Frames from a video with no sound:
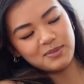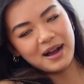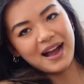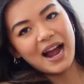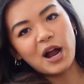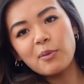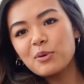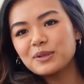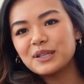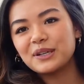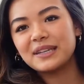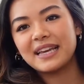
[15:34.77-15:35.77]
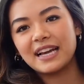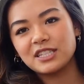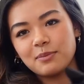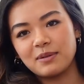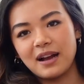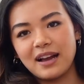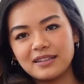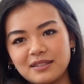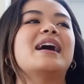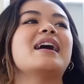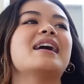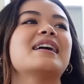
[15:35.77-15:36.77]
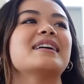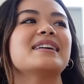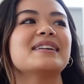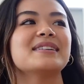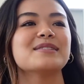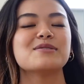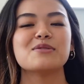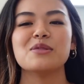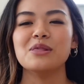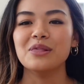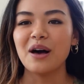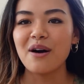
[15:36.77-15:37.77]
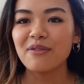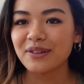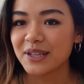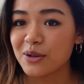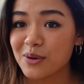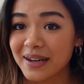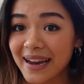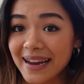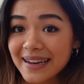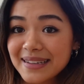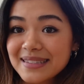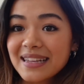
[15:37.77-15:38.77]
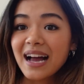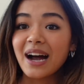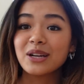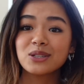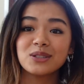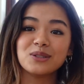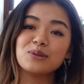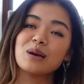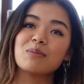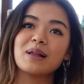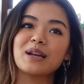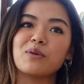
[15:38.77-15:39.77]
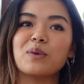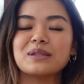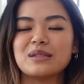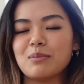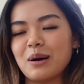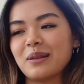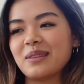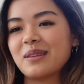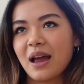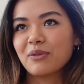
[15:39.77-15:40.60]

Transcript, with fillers: but I hope it was a good catch up, guys. I love Q&As. I should do them like once a month.